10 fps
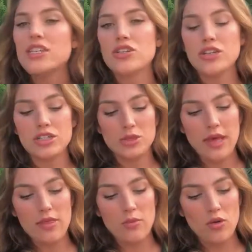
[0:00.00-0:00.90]
So you're going to do
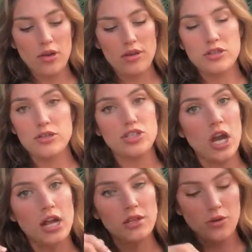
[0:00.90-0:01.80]
that in the morning. You can do
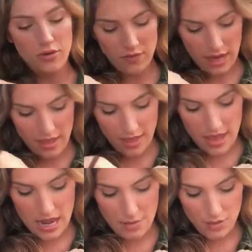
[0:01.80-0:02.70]
chocolate or vanilla,
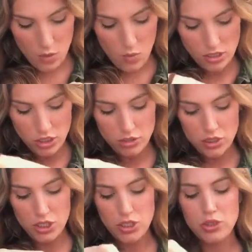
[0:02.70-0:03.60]
and I'm going to want you
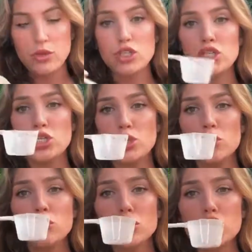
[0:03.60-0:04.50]
to do
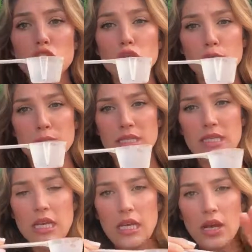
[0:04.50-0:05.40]
2
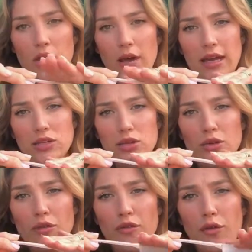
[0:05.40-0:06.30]
scoops, okay,
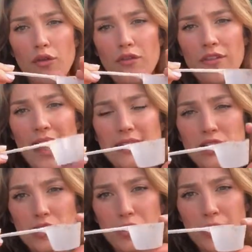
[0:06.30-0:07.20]
2 full flat
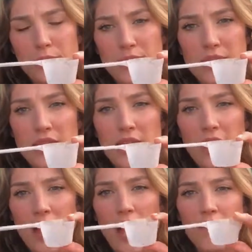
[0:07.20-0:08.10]
scoops
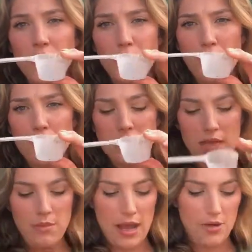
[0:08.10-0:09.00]
of your
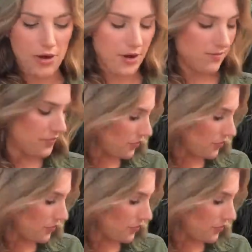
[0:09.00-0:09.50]
protein powder.